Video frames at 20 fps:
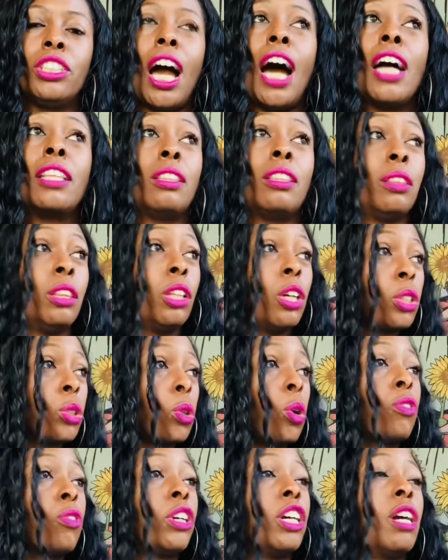I looked
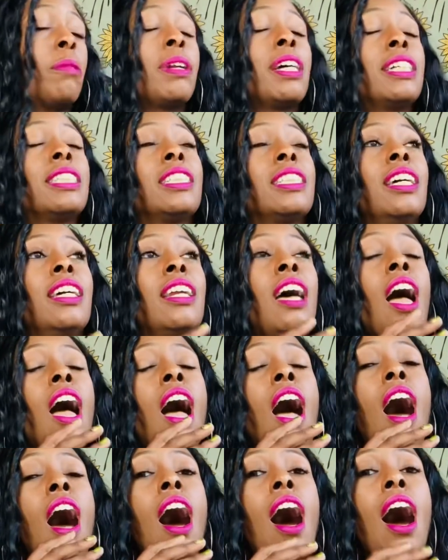over him and I said,
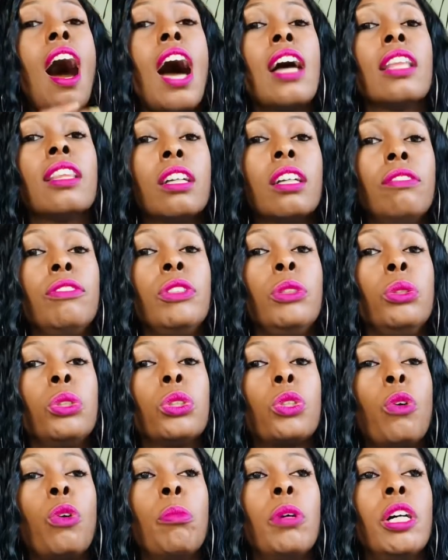I love you
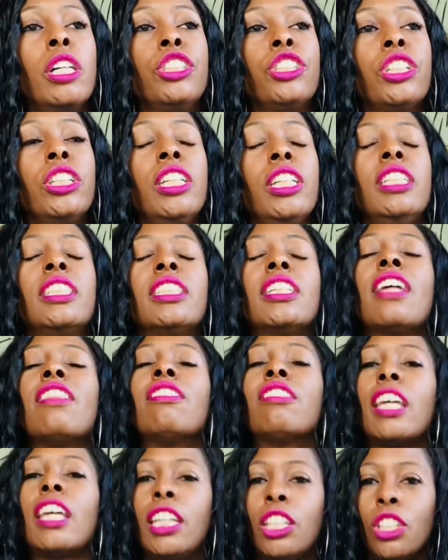so much. And he said,
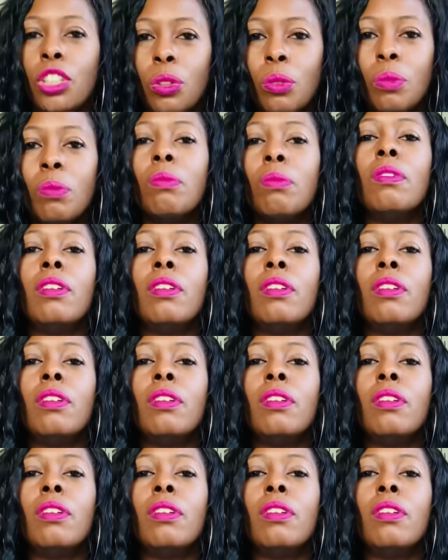thank you.